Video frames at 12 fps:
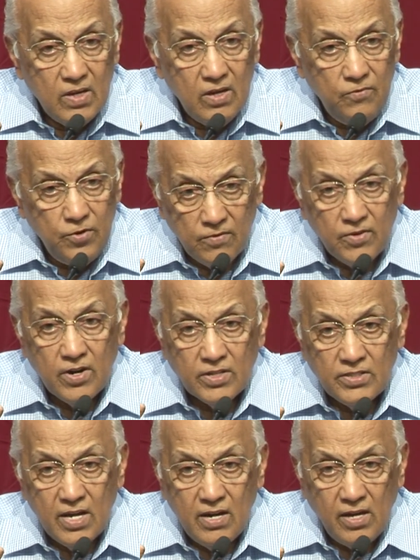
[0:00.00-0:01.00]
If you've
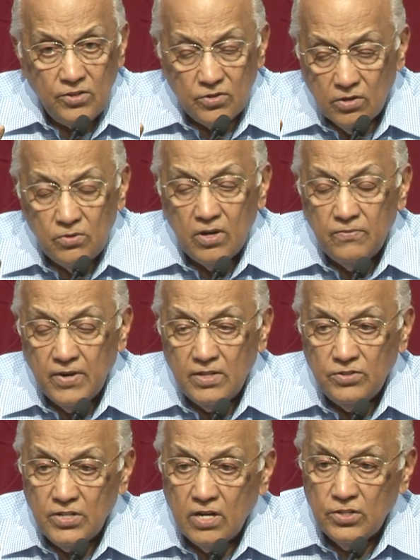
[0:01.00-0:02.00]
crossed that age, you're qualified
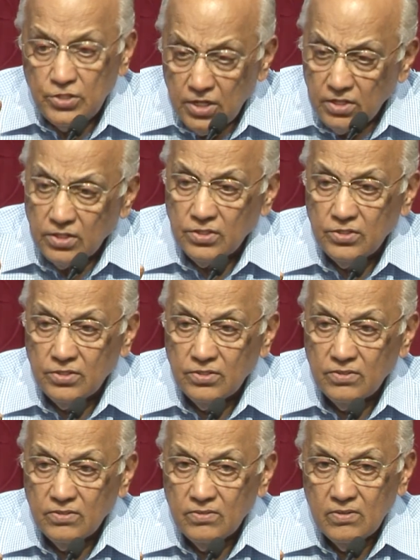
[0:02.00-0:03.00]
to start a church.
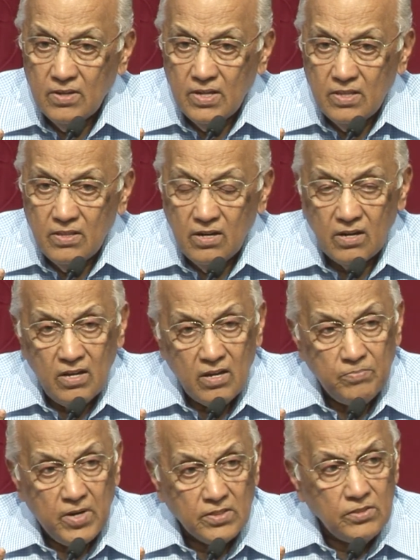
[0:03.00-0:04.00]
The early
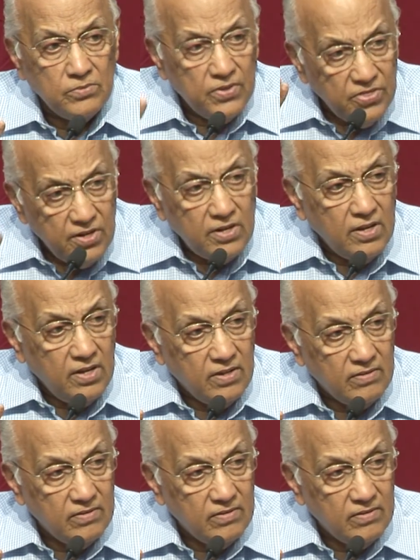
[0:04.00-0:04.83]
apostles were 30.